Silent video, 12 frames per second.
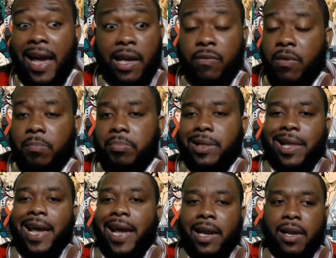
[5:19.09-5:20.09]
even
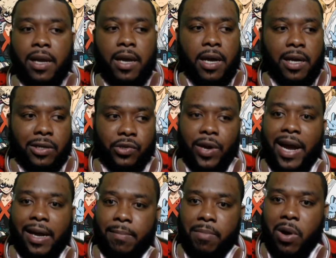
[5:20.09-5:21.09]
played
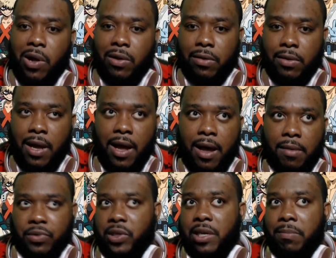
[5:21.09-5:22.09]
Dragon Ball
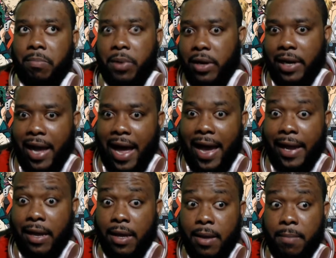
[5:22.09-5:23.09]
Z
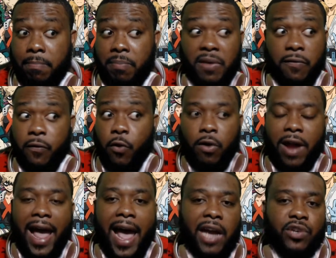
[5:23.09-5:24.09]
Budokai before
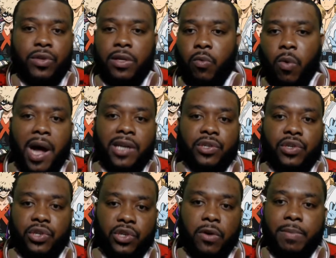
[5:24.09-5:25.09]
I actually watched
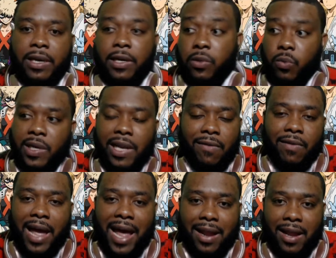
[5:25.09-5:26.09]
the show, because we
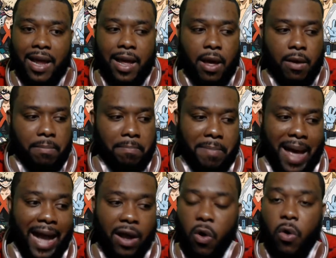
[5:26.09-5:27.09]
never had,
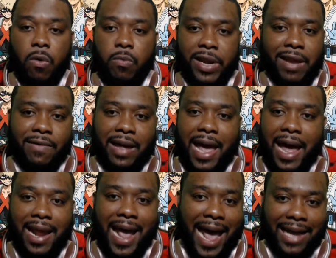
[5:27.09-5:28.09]
back home, we didn't even
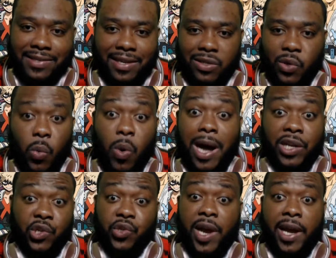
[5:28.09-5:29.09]
had access to
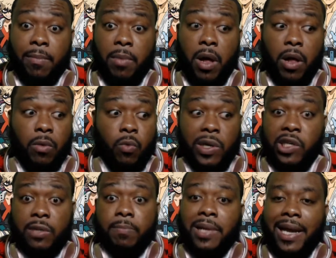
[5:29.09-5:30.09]
watch Dragon Ball. We
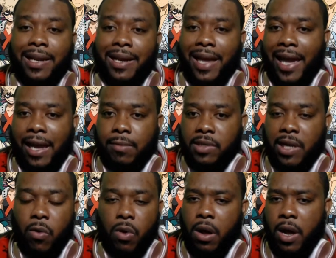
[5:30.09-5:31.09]
just played the games
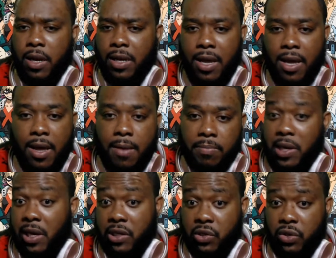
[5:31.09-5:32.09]
that were on
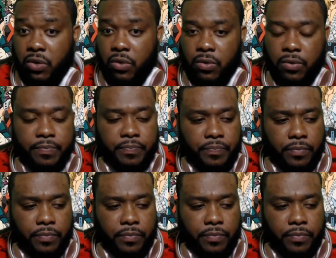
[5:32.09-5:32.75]
PS2.